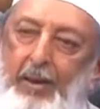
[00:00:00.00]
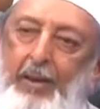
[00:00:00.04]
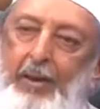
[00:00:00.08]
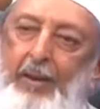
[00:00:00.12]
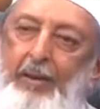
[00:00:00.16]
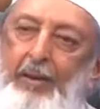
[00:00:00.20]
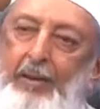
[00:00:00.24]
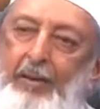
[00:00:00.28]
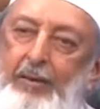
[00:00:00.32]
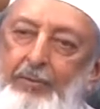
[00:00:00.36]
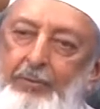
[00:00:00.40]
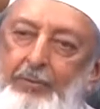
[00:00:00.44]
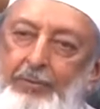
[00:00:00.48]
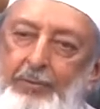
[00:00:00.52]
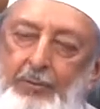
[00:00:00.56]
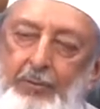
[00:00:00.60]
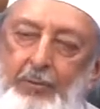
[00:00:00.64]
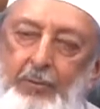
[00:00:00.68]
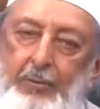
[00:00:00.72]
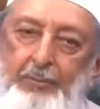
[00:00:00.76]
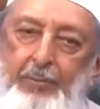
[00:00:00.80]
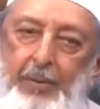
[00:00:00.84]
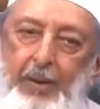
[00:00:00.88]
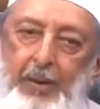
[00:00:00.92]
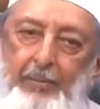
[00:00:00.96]

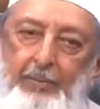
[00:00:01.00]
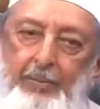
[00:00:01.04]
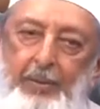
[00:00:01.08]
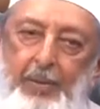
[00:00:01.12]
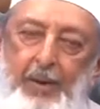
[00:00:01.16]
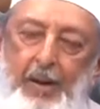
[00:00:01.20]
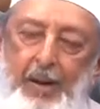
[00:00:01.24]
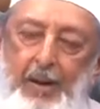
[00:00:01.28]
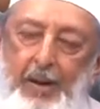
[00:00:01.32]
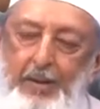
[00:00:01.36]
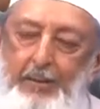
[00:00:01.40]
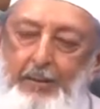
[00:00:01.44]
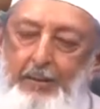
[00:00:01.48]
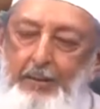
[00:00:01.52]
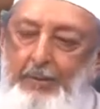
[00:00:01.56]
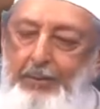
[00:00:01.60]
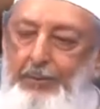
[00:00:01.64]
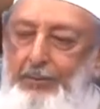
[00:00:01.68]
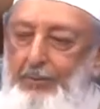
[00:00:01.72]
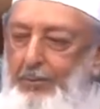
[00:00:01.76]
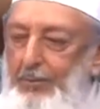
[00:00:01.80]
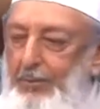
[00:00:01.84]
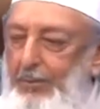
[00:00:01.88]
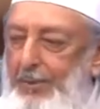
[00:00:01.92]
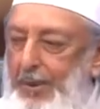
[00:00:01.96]
issue paper, and you
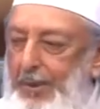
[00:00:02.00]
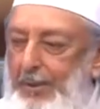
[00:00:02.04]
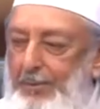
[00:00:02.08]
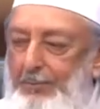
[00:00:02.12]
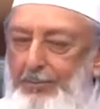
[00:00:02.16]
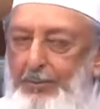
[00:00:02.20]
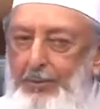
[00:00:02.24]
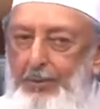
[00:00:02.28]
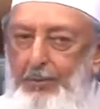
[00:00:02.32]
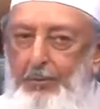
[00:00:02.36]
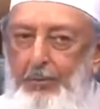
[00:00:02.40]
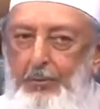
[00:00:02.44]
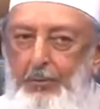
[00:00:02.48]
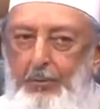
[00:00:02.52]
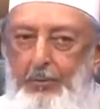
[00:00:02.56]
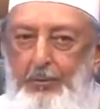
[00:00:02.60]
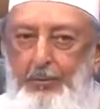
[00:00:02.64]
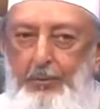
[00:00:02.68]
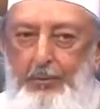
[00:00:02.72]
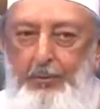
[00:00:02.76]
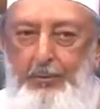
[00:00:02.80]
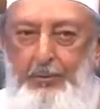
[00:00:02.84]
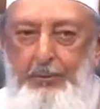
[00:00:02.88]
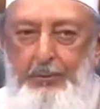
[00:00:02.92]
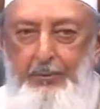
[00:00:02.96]
don't have the
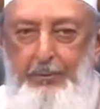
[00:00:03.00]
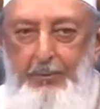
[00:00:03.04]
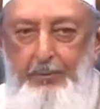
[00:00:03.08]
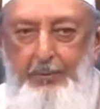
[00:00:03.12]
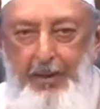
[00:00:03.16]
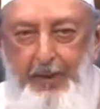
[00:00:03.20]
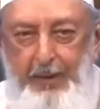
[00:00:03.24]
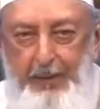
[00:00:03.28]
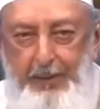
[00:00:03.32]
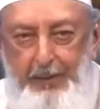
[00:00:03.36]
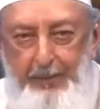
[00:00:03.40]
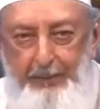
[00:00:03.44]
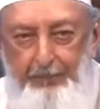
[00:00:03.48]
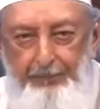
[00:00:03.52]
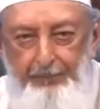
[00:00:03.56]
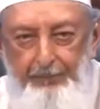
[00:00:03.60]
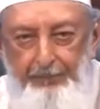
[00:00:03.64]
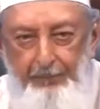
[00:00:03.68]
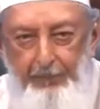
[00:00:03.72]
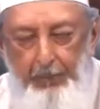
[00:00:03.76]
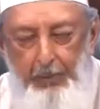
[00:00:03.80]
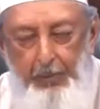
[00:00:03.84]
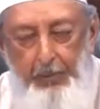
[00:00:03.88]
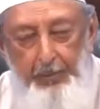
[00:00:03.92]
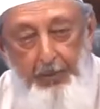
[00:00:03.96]
gold to back it.
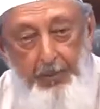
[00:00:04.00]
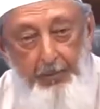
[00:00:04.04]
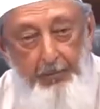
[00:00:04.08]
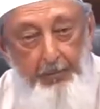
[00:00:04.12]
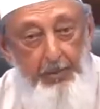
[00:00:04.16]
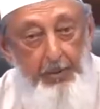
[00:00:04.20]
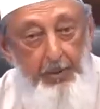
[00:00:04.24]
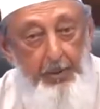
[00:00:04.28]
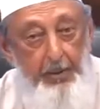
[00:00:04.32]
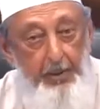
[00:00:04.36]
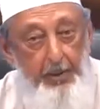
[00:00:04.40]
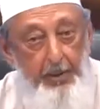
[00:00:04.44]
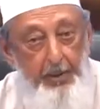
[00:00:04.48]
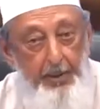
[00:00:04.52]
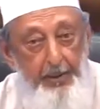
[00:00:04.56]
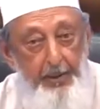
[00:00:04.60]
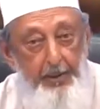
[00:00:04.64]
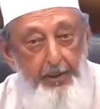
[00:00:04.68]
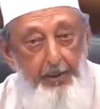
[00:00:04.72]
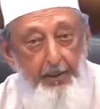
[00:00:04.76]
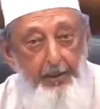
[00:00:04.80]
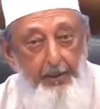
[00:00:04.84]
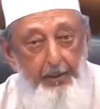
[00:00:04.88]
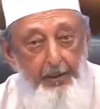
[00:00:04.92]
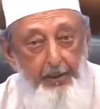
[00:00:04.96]
Remember,
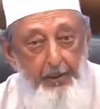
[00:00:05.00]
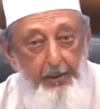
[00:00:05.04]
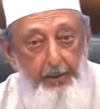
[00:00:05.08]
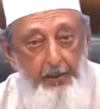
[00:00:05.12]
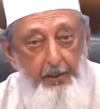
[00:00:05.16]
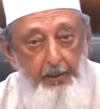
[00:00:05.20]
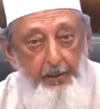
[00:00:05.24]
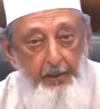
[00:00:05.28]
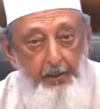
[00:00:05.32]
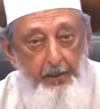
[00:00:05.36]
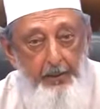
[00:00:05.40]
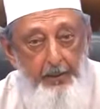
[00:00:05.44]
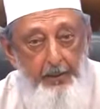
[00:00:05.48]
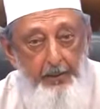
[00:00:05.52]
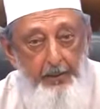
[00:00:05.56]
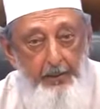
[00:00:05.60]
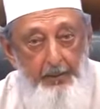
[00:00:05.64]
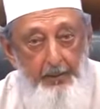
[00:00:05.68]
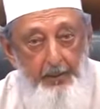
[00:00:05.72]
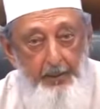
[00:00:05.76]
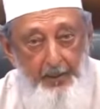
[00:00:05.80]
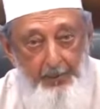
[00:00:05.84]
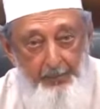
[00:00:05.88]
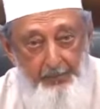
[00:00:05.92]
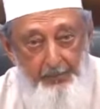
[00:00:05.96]
the
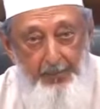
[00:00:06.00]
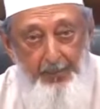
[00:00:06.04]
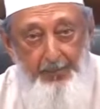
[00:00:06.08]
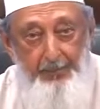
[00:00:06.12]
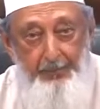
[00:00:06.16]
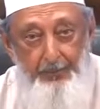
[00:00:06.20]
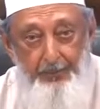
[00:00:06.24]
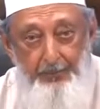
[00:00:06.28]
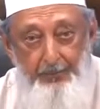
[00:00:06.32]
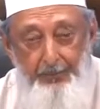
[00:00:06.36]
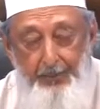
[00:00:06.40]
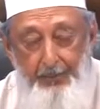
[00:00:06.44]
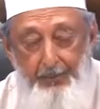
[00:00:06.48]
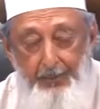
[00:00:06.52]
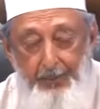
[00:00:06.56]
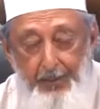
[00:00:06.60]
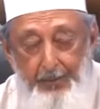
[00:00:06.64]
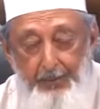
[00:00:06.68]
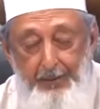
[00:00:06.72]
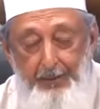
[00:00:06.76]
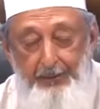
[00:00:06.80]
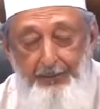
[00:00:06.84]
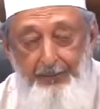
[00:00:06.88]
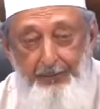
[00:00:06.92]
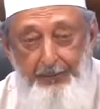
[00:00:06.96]
government of the
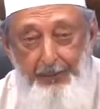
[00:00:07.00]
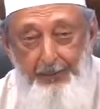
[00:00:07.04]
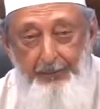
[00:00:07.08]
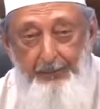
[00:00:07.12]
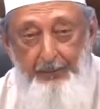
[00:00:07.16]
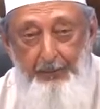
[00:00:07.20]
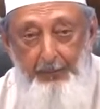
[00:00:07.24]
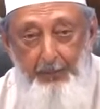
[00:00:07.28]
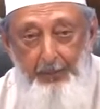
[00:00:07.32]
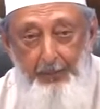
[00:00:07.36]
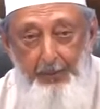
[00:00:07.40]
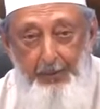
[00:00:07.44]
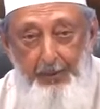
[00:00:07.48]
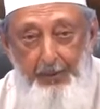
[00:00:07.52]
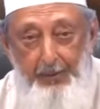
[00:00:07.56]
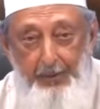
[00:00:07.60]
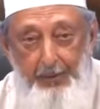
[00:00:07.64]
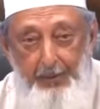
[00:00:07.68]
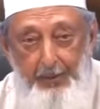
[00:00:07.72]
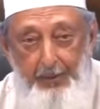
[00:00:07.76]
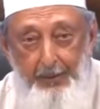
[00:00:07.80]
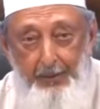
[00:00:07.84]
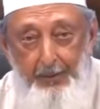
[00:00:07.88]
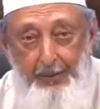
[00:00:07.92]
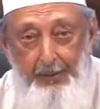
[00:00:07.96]
United States of
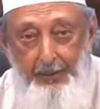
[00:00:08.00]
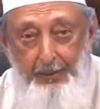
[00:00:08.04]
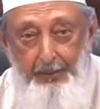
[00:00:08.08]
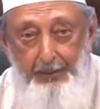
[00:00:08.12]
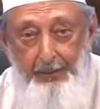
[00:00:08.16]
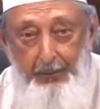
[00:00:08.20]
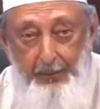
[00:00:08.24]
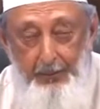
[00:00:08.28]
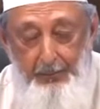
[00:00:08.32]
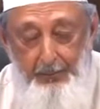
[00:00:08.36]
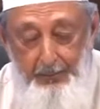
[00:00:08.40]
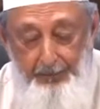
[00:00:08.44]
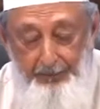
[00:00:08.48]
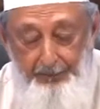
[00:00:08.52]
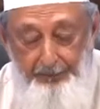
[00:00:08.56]
America is on